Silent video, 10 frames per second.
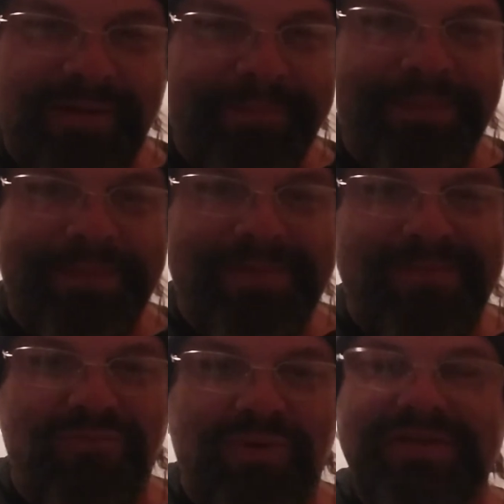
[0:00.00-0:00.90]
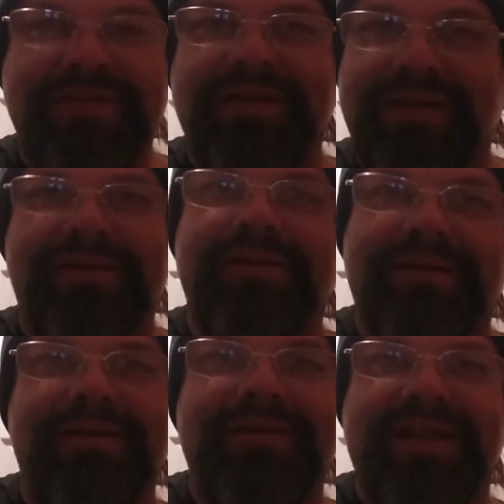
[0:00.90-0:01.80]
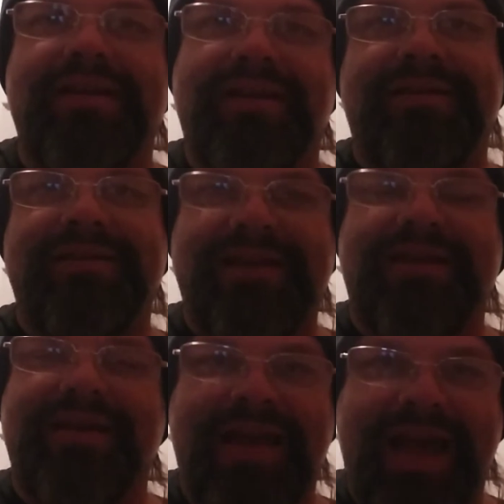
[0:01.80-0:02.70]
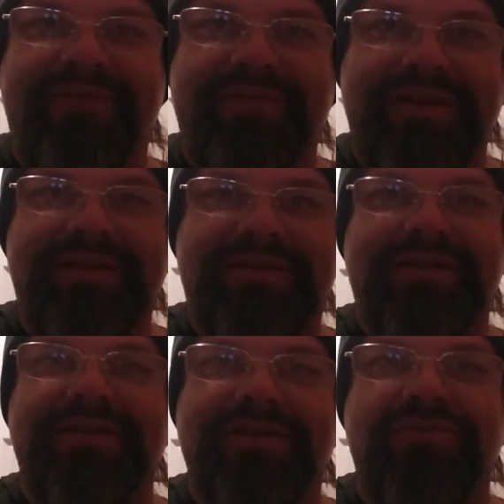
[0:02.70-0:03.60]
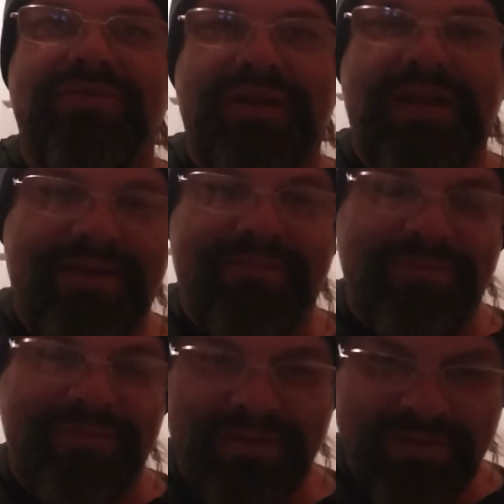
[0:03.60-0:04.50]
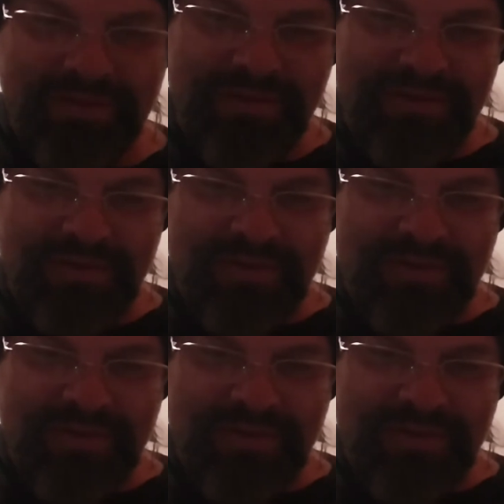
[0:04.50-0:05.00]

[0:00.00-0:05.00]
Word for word: Besides the way he talks, and this guy literally on YouTube, I'll